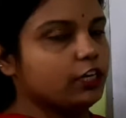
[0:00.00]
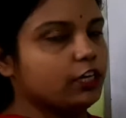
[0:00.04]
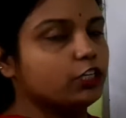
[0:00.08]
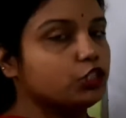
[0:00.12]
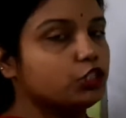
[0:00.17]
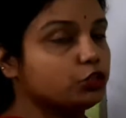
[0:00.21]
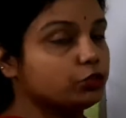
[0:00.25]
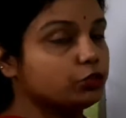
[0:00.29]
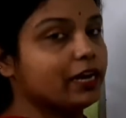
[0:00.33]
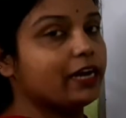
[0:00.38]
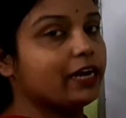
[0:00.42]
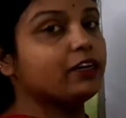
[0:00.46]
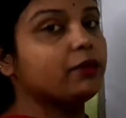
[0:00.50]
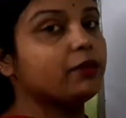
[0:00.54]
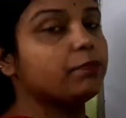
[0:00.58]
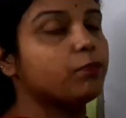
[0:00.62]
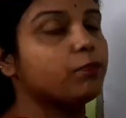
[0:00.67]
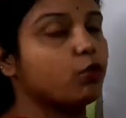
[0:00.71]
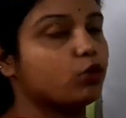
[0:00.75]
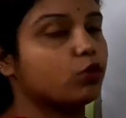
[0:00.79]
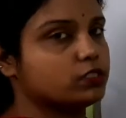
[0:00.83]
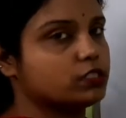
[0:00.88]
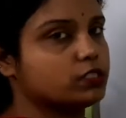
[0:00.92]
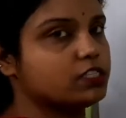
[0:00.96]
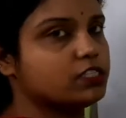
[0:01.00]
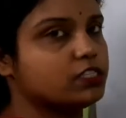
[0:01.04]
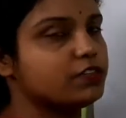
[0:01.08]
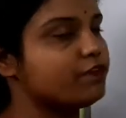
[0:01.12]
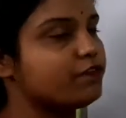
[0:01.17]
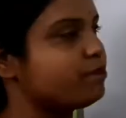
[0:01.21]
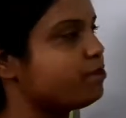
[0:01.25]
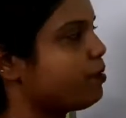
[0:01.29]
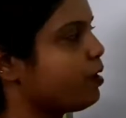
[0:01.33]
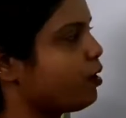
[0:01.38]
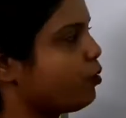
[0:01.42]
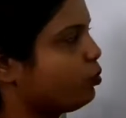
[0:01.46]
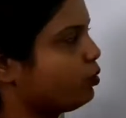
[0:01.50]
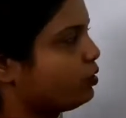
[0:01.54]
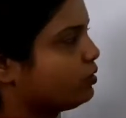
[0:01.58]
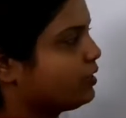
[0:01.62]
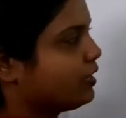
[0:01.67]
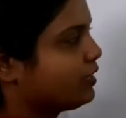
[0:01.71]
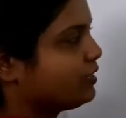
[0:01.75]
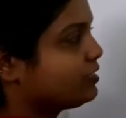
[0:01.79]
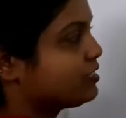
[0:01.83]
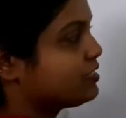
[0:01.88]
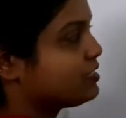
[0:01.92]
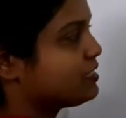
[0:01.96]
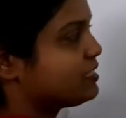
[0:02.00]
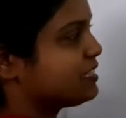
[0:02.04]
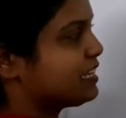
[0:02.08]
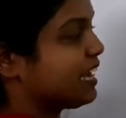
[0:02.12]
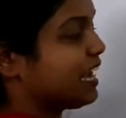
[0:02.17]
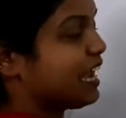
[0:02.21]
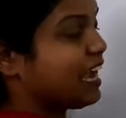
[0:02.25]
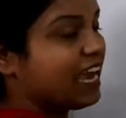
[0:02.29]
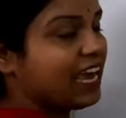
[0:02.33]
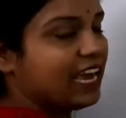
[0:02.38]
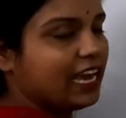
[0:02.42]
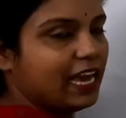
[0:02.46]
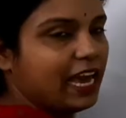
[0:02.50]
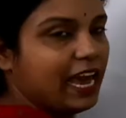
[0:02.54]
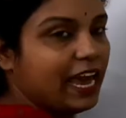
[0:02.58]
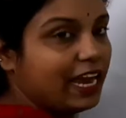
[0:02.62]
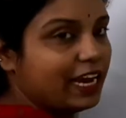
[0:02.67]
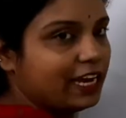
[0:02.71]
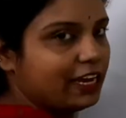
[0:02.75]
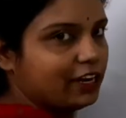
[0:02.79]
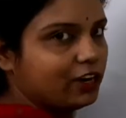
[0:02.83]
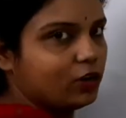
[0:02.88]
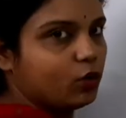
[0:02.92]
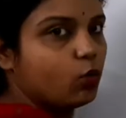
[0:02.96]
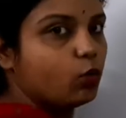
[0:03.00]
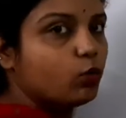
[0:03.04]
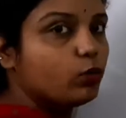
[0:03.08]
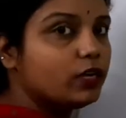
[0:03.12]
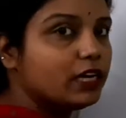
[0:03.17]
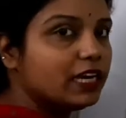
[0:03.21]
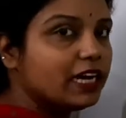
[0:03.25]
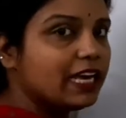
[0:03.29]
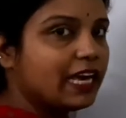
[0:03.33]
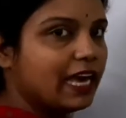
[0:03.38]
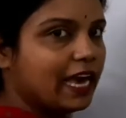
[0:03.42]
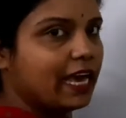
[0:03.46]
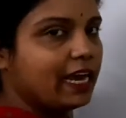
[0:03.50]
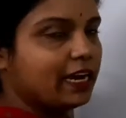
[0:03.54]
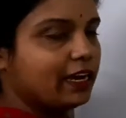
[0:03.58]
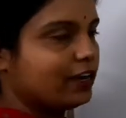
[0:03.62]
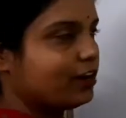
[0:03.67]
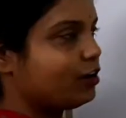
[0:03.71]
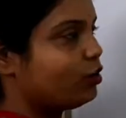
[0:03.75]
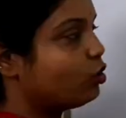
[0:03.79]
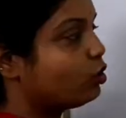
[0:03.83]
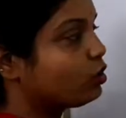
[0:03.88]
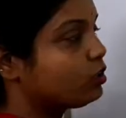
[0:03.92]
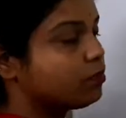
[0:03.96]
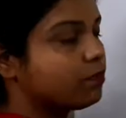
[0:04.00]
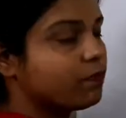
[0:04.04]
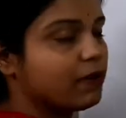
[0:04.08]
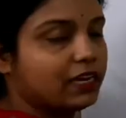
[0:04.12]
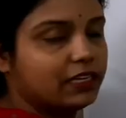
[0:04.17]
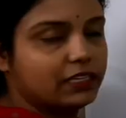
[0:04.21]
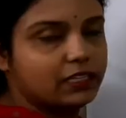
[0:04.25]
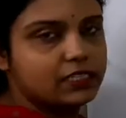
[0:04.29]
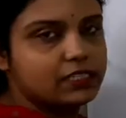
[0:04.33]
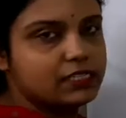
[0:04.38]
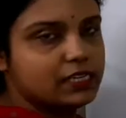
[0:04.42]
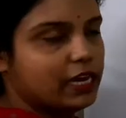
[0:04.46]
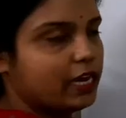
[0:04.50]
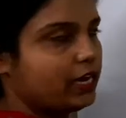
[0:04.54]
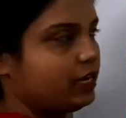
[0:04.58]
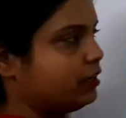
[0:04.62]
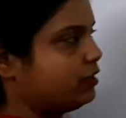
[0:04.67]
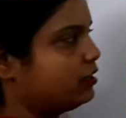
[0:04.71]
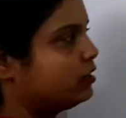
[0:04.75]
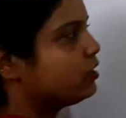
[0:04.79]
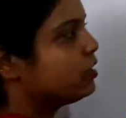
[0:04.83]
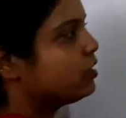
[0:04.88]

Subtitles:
To get a positive power, that is a, n, only n, not minus n,